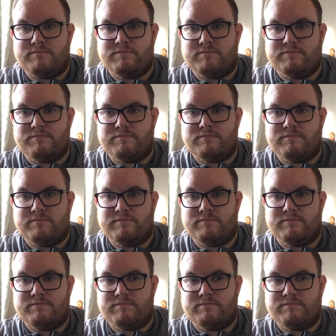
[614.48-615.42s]

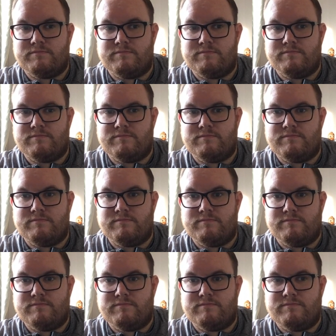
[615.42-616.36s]

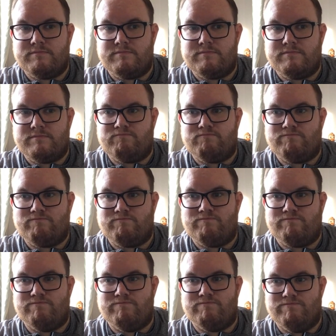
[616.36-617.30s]

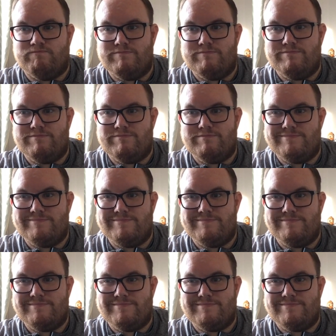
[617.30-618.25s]

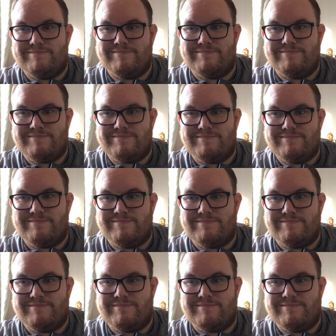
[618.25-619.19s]

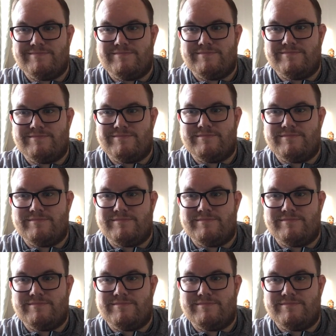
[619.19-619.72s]
[no speech]